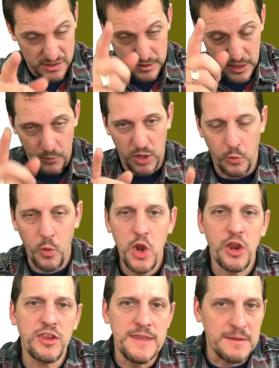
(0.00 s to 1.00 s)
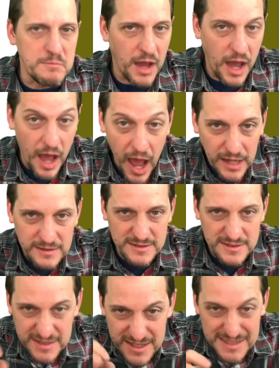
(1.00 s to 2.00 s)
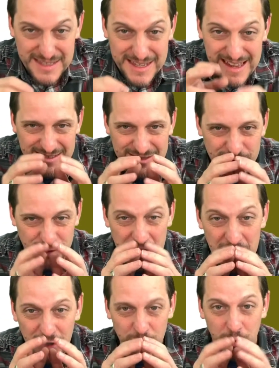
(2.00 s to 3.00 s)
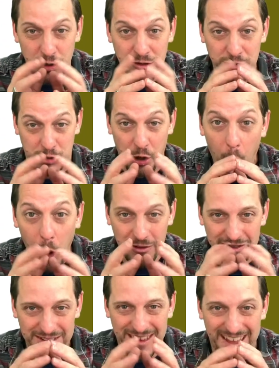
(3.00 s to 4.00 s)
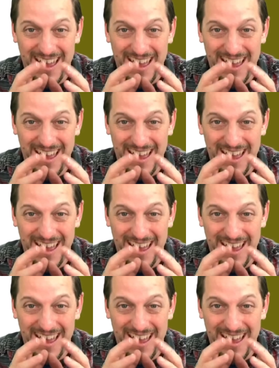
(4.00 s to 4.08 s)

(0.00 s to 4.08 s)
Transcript: They were working behind the scenes to control